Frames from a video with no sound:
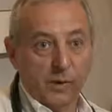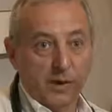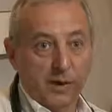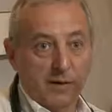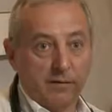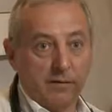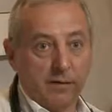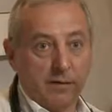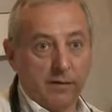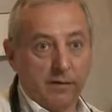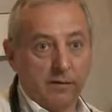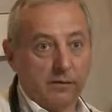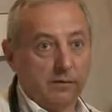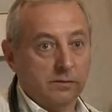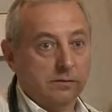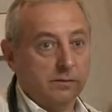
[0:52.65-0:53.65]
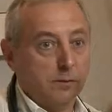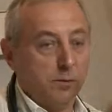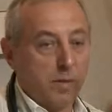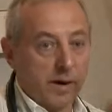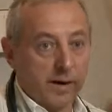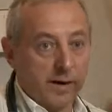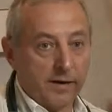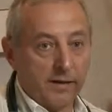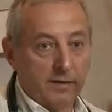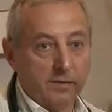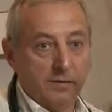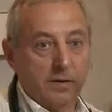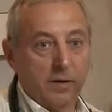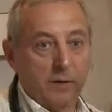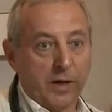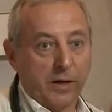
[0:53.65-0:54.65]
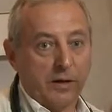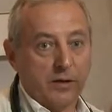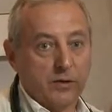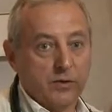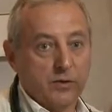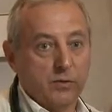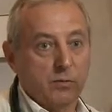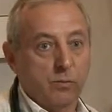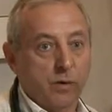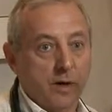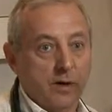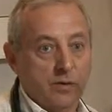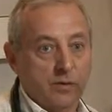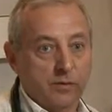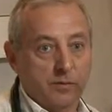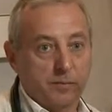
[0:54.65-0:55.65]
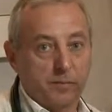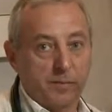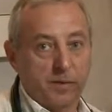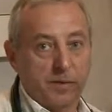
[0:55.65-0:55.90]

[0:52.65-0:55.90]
We have a wide age range of